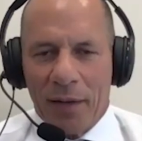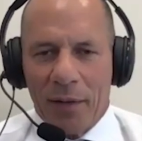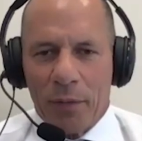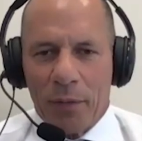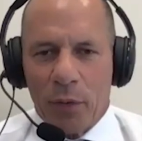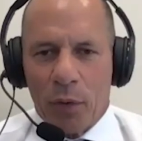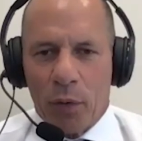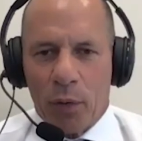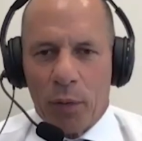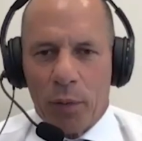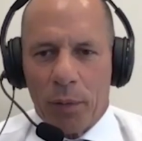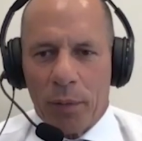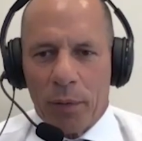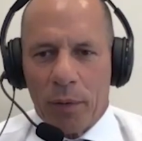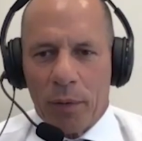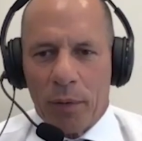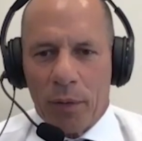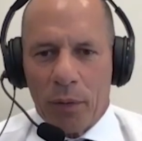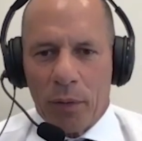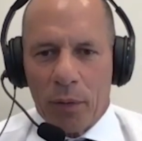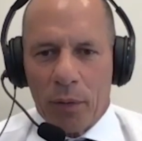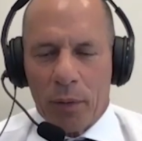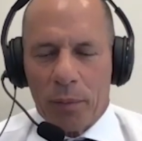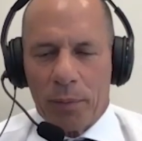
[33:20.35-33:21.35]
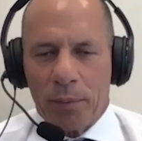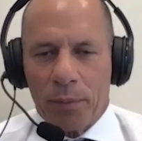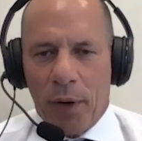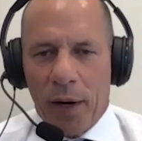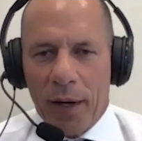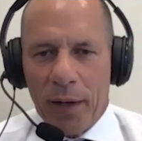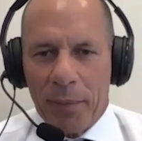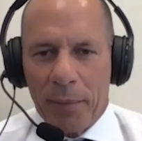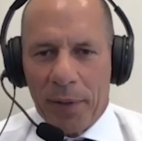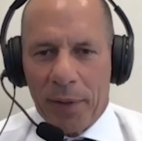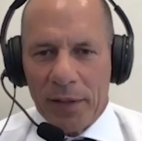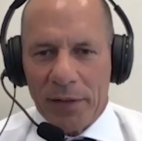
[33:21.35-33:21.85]
Or, or, or
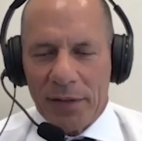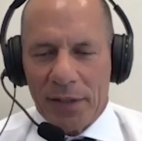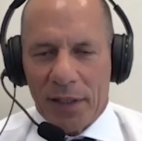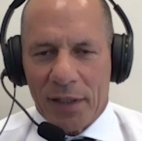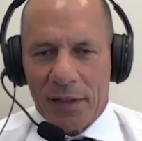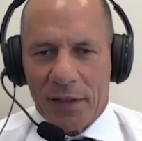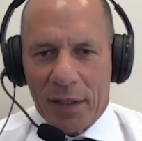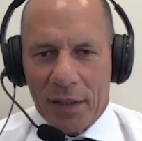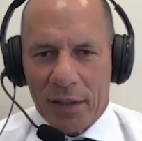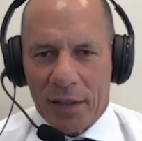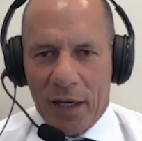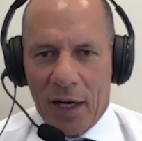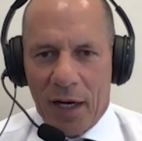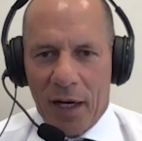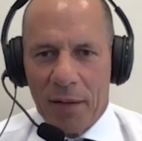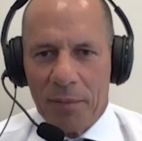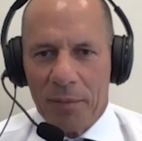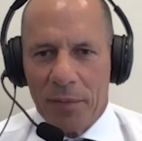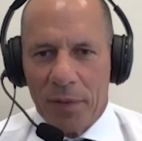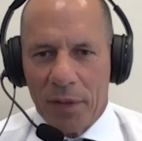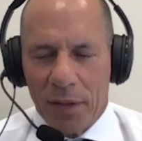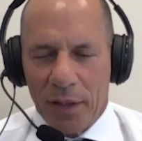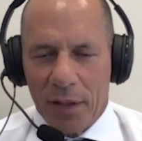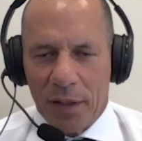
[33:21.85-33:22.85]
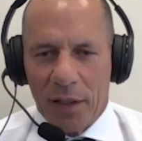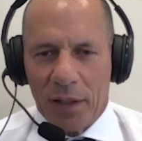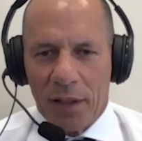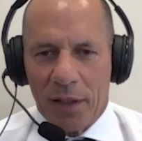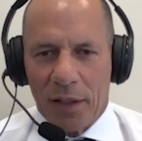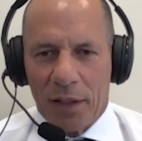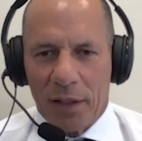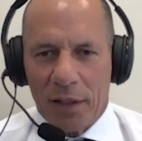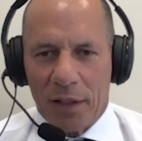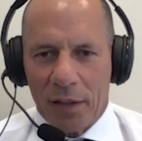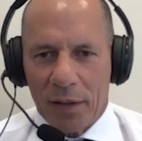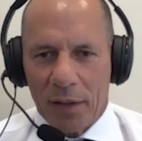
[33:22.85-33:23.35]
brianbenstock.com. Uh,
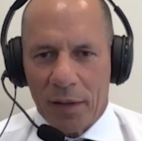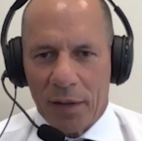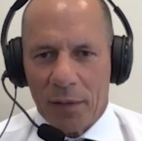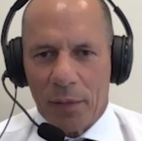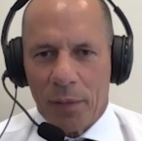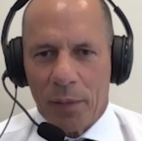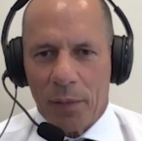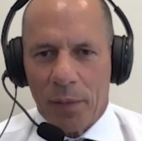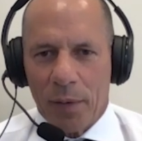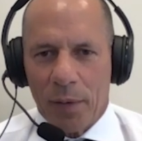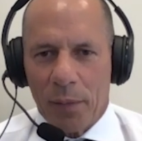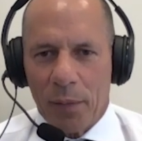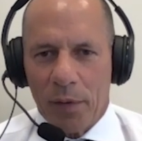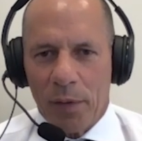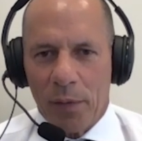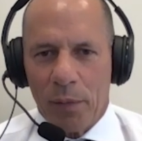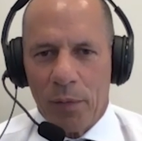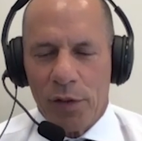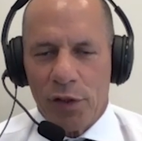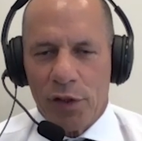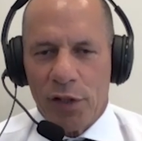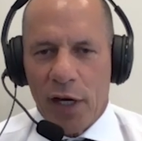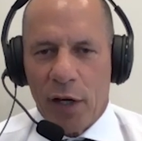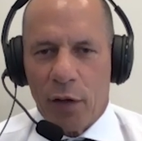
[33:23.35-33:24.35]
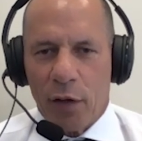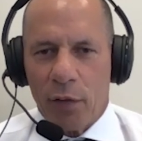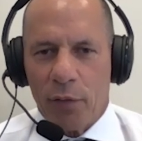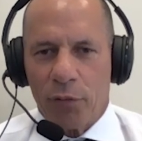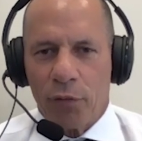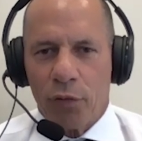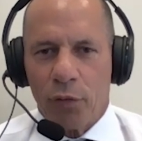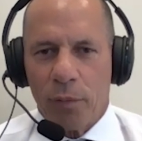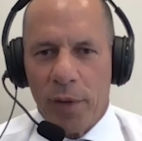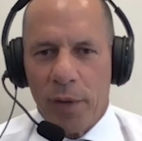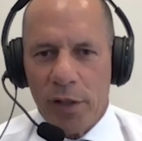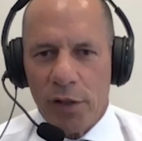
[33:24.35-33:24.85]
okay. we, we, we, share
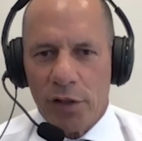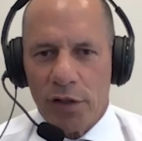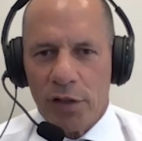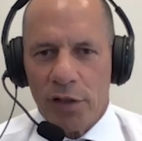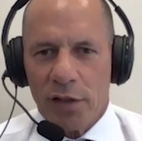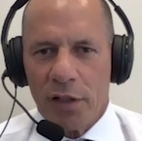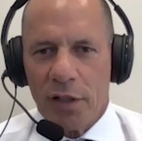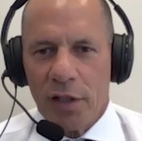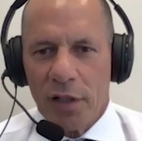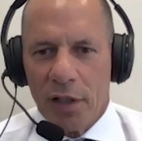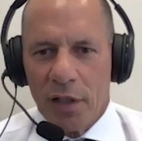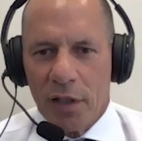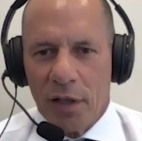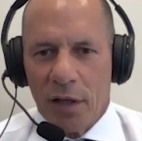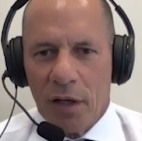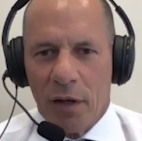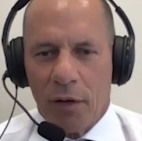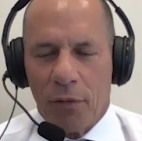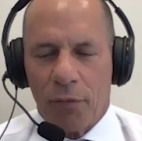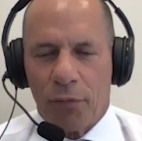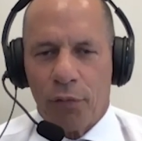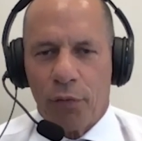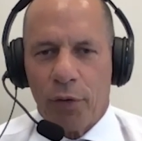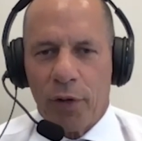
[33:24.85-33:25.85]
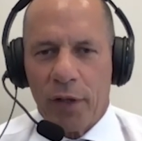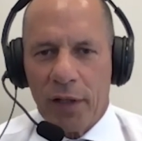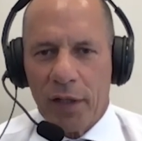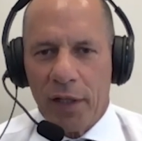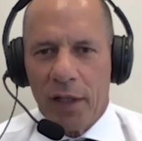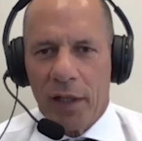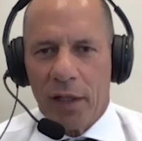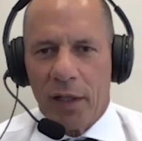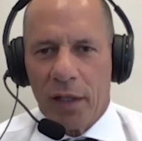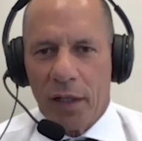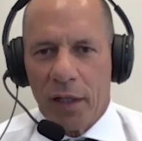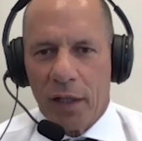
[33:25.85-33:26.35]
information uh,
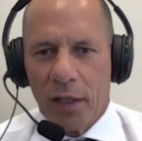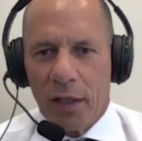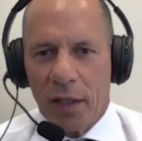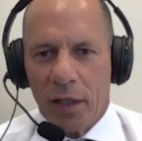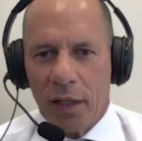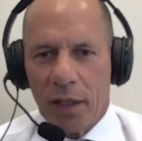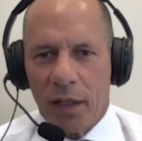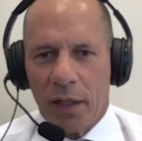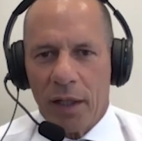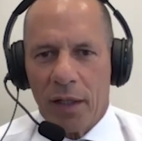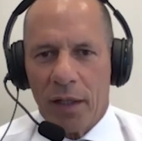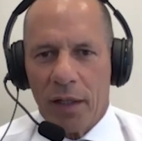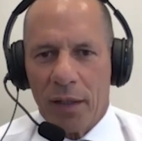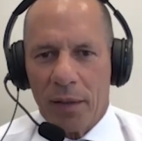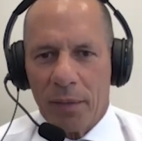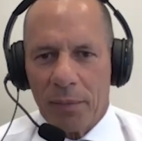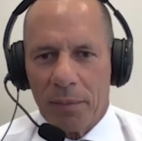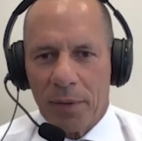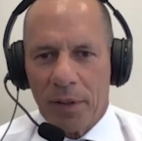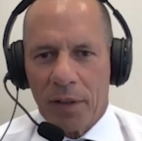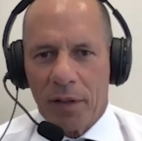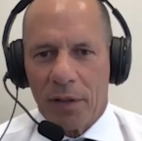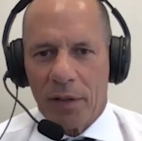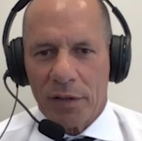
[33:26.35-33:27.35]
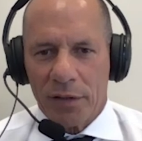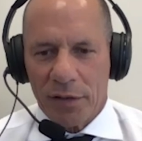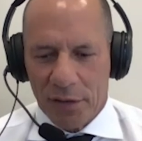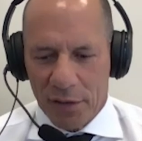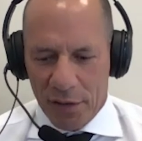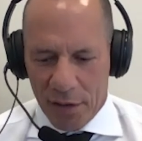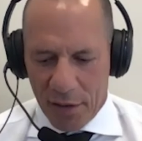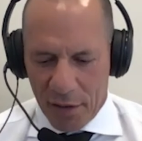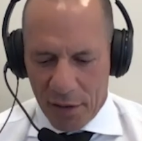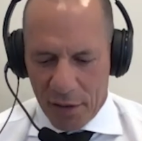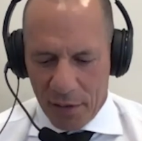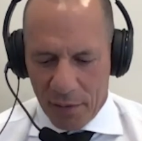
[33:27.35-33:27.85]
freely uh, because
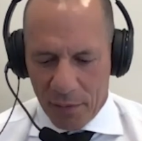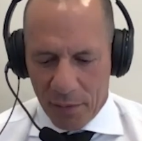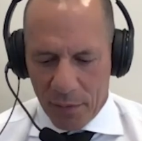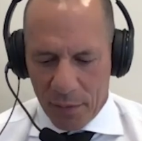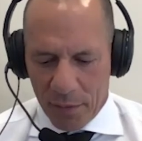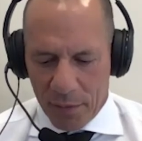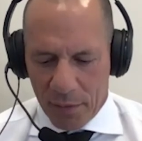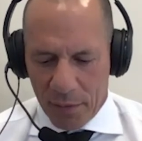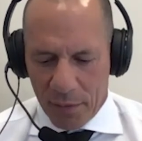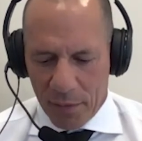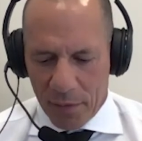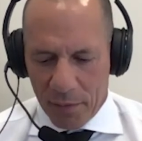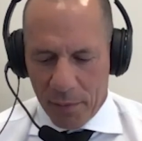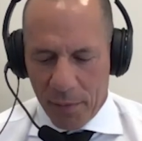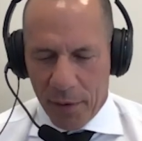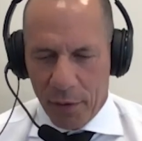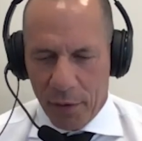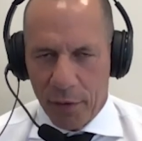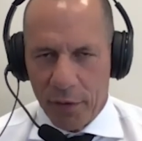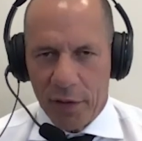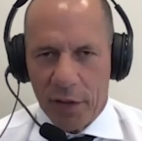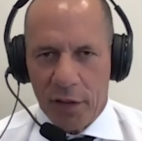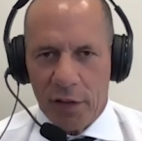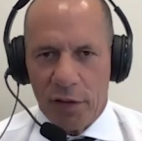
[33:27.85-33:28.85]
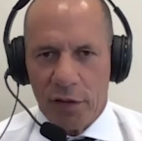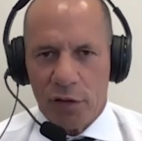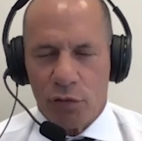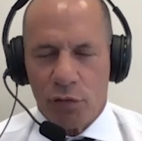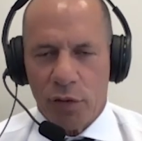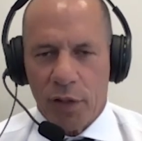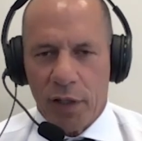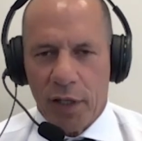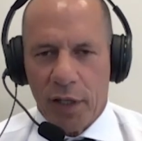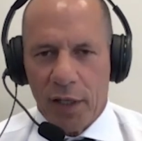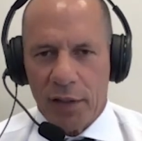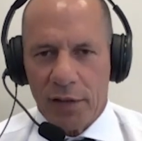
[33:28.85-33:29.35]
the the better the
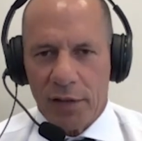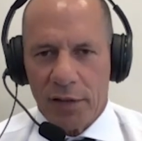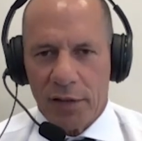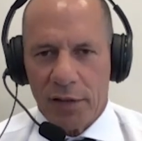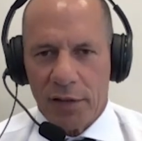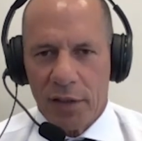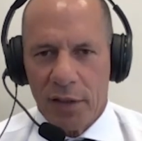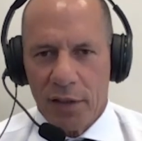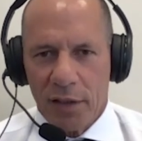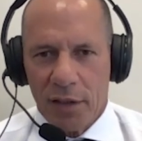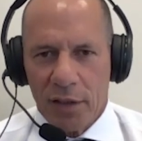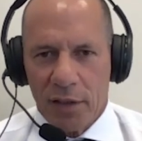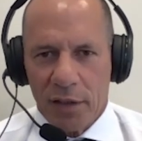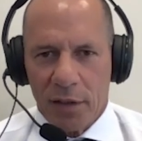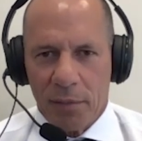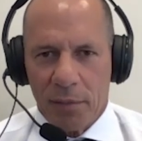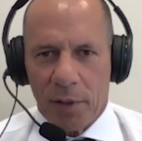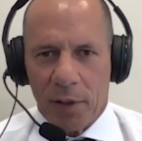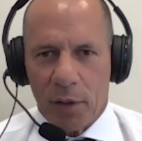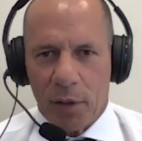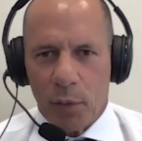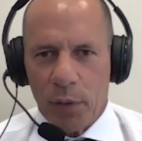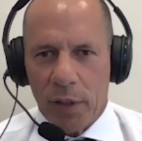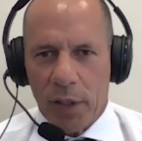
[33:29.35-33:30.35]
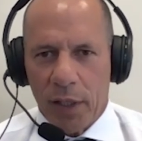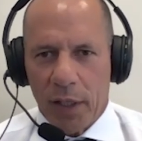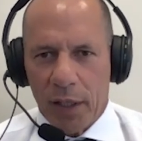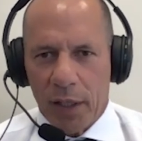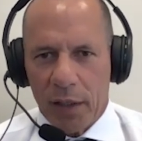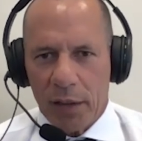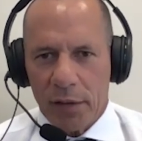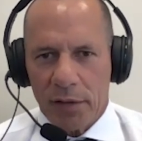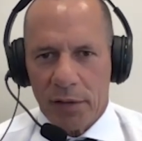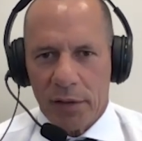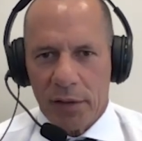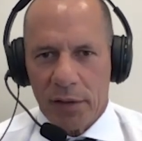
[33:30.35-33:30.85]
industry gets, the better we
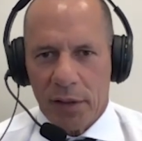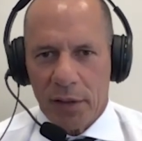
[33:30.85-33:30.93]
get.